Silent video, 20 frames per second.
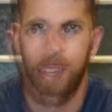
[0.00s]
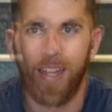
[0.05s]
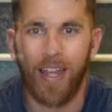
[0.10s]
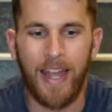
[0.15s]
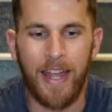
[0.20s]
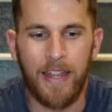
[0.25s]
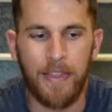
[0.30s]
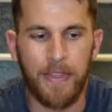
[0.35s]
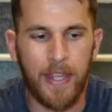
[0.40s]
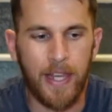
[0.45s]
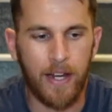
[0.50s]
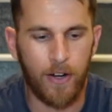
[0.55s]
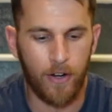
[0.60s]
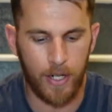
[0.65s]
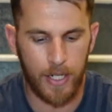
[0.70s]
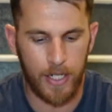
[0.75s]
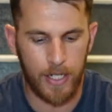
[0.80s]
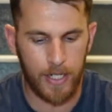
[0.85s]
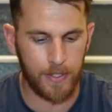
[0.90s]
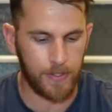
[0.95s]
And there
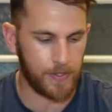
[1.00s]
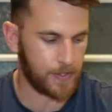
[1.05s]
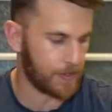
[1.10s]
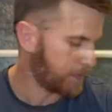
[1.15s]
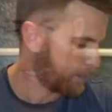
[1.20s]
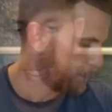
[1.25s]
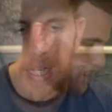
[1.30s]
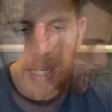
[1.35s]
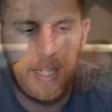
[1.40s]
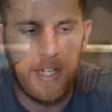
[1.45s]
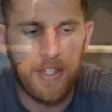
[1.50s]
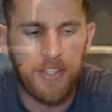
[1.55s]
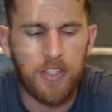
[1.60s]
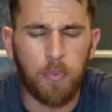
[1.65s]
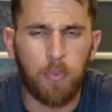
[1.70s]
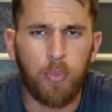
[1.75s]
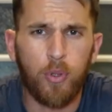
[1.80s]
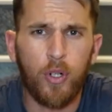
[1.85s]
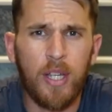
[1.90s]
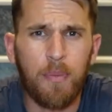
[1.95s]
it is. It is a
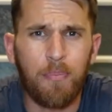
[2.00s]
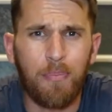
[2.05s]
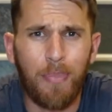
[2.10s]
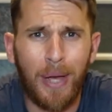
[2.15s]
pretty